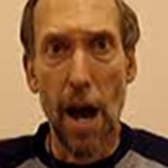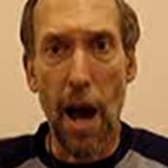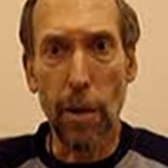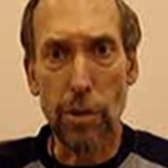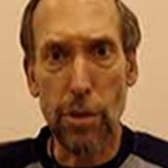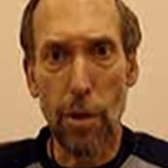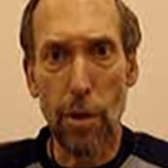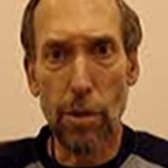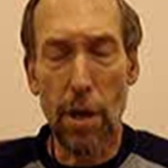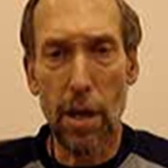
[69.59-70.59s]
I was no
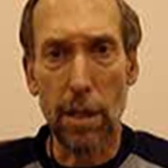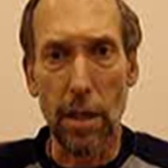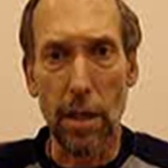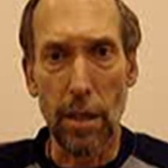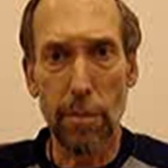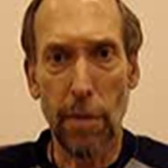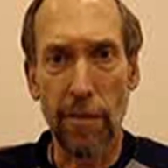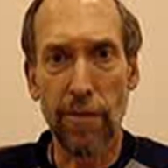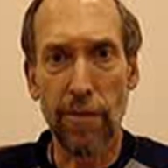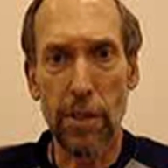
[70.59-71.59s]
longer in my
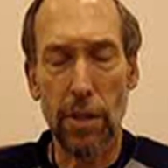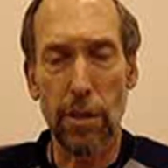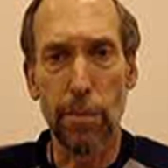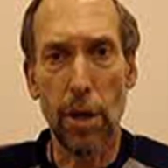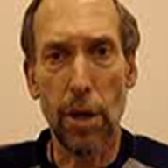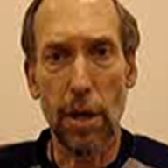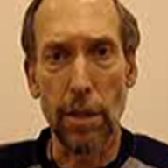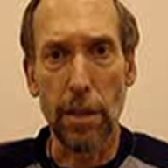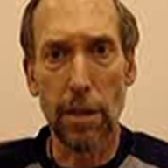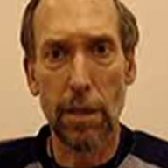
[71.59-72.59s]
physical
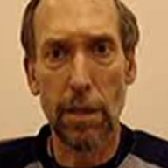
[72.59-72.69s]
body.